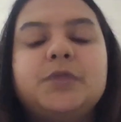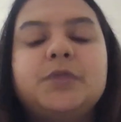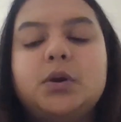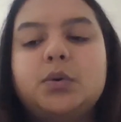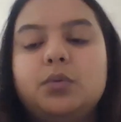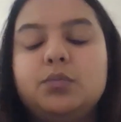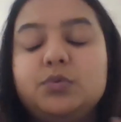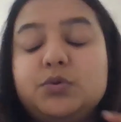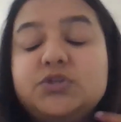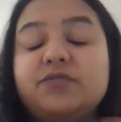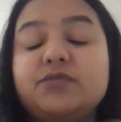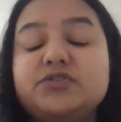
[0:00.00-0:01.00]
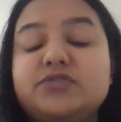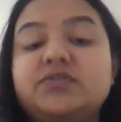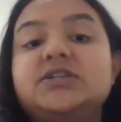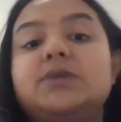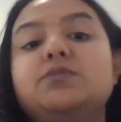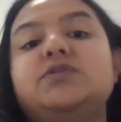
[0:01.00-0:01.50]
which of the
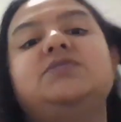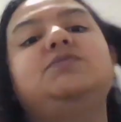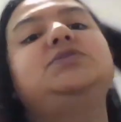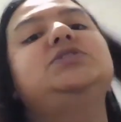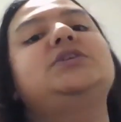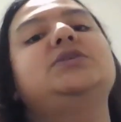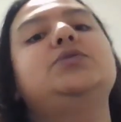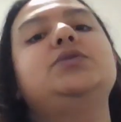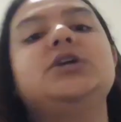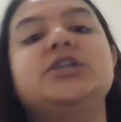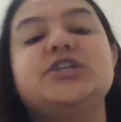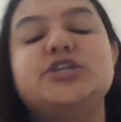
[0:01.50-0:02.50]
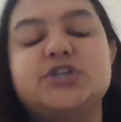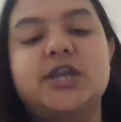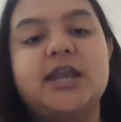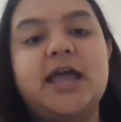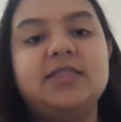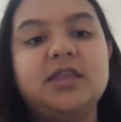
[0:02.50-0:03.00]
term which is a good condition,
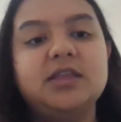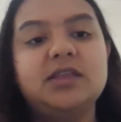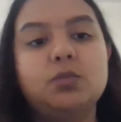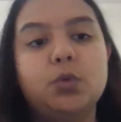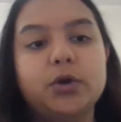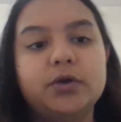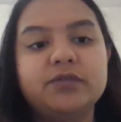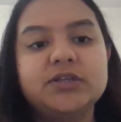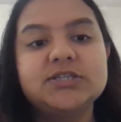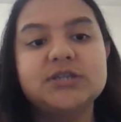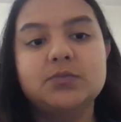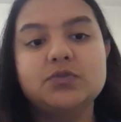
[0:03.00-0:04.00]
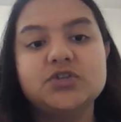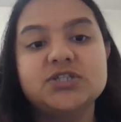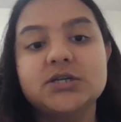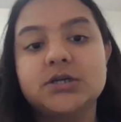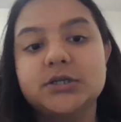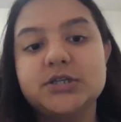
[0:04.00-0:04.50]
and I think that one of the term which is
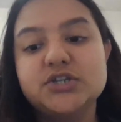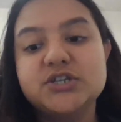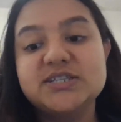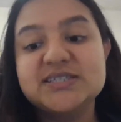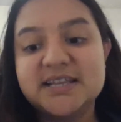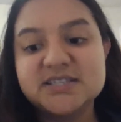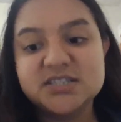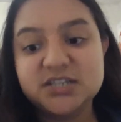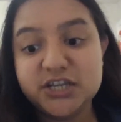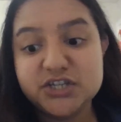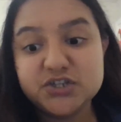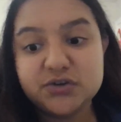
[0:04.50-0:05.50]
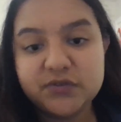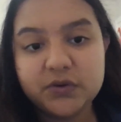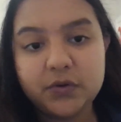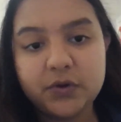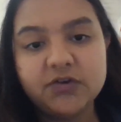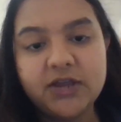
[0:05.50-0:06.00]
a condition is cancellation of the
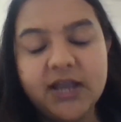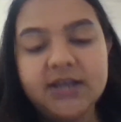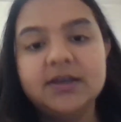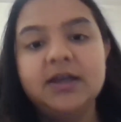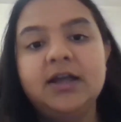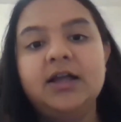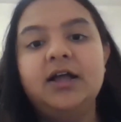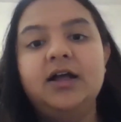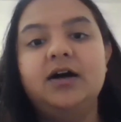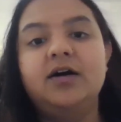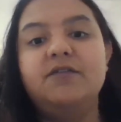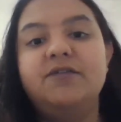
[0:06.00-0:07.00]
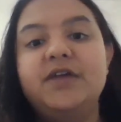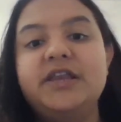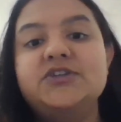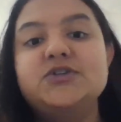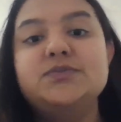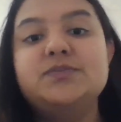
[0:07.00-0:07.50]
contract.
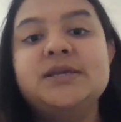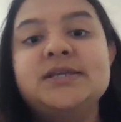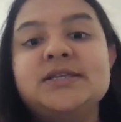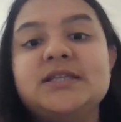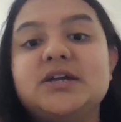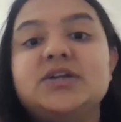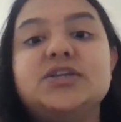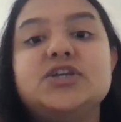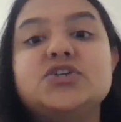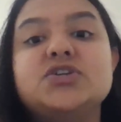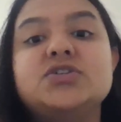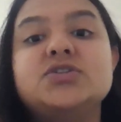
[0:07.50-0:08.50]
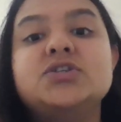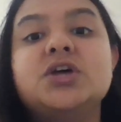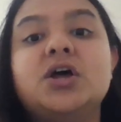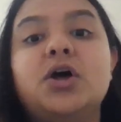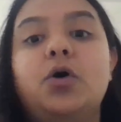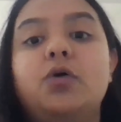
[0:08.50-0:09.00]
Failure to meet the conditions
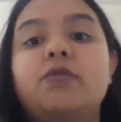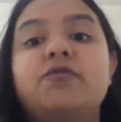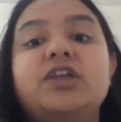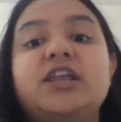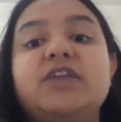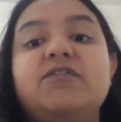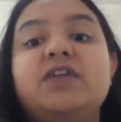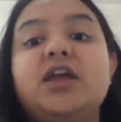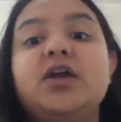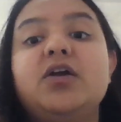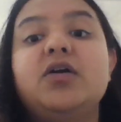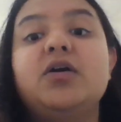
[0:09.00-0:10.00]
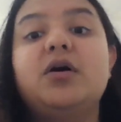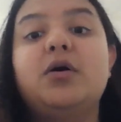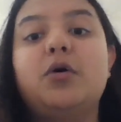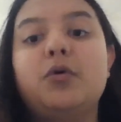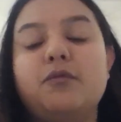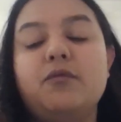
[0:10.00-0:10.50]
or delivering
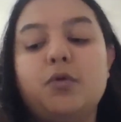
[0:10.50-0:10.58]
on